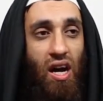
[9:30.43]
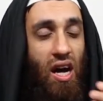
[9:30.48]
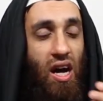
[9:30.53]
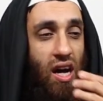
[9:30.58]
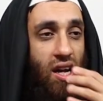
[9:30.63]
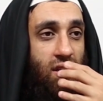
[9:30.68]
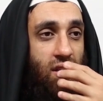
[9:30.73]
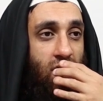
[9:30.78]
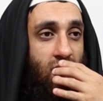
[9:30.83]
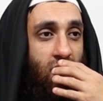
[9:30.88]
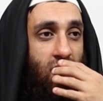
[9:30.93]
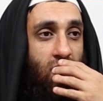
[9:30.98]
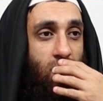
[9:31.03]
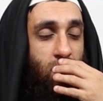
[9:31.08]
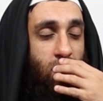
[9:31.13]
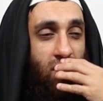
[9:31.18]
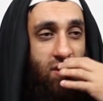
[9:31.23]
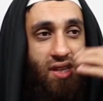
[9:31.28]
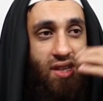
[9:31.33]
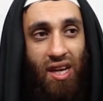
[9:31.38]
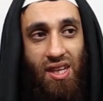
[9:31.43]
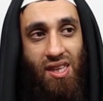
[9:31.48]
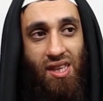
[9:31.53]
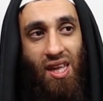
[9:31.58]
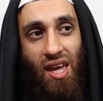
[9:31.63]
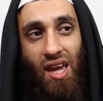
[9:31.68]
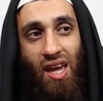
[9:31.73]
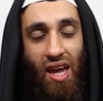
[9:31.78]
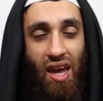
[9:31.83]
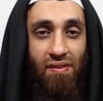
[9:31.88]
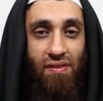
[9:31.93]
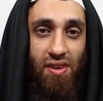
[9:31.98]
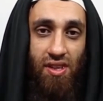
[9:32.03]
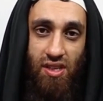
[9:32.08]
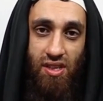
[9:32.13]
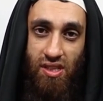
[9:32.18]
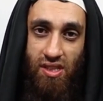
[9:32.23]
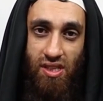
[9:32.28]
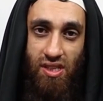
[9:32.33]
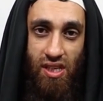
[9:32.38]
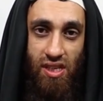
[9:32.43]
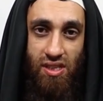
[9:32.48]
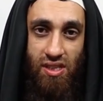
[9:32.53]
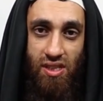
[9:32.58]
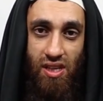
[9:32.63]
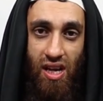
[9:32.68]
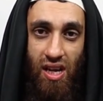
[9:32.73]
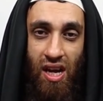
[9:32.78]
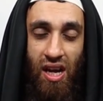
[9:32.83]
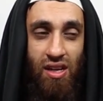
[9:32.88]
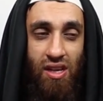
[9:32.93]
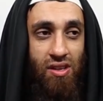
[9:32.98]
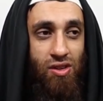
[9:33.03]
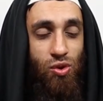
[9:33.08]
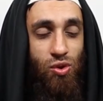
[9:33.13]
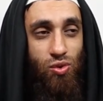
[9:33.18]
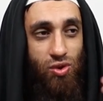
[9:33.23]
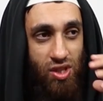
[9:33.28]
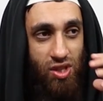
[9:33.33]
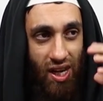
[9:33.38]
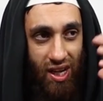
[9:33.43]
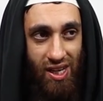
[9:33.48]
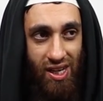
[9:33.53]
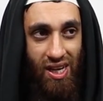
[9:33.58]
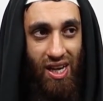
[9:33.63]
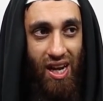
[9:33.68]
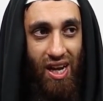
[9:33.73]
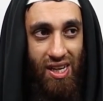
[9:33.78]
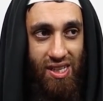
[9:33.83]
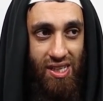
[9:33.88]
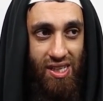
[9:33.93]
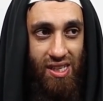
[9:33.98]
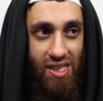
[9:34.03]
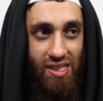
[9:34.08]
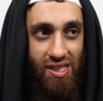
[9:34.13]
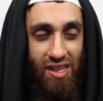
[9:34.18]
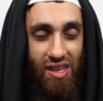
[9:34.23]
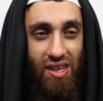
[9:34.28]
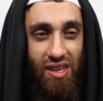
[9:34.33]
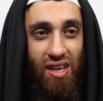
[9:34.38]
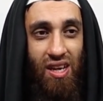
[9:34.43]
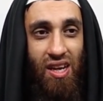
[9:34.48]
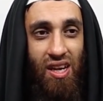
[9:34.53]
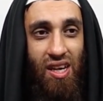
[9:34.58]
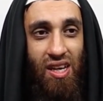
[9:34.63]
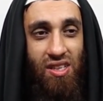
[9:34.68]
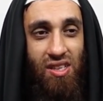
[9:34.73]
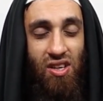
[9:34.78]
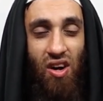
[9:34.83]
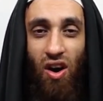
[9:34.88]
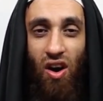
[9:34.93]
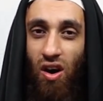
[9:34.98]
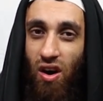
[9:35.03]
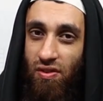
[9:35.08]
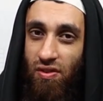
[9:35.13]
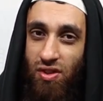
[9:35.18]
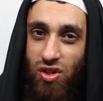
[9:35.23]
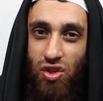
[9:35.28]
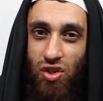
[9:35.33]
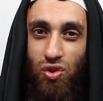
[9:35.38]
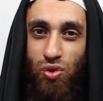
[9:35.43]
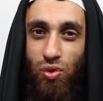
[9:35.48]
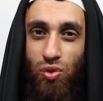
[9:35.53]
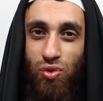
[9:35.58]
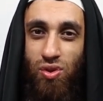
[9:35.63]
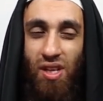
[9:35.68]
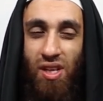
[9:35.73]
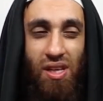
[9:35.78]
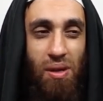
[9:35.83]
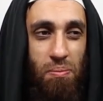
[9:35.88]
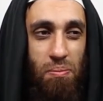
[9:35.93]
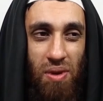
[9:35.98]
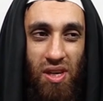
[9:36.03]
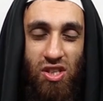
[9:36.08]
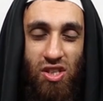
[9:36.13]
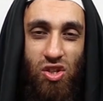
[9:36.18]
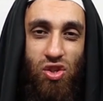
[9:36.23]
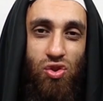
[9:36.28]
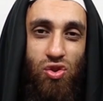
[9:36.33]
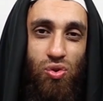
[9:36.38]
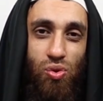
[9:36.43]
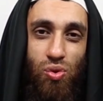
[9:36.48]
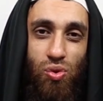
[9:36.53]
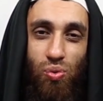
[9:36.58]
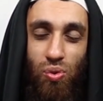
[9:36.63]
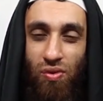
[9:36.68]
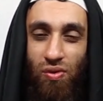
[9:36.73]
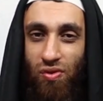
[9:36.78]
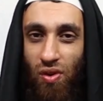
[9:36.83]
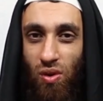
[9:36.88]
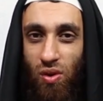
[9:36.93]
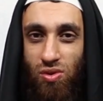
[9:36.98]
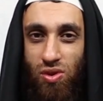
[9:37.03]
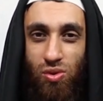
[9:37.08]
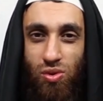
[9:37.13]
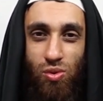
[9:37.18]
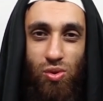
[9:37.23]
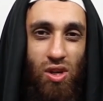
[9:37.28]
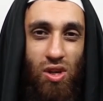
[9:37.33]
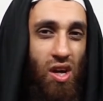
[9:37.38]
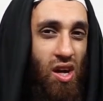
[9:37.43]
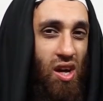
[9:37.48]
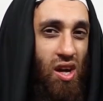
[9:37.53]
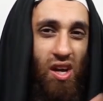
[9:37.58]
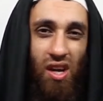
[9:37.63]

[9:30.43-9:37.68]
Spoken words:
and present their evidences and use technicalities, and it's half truths and they mix truth with falsehood.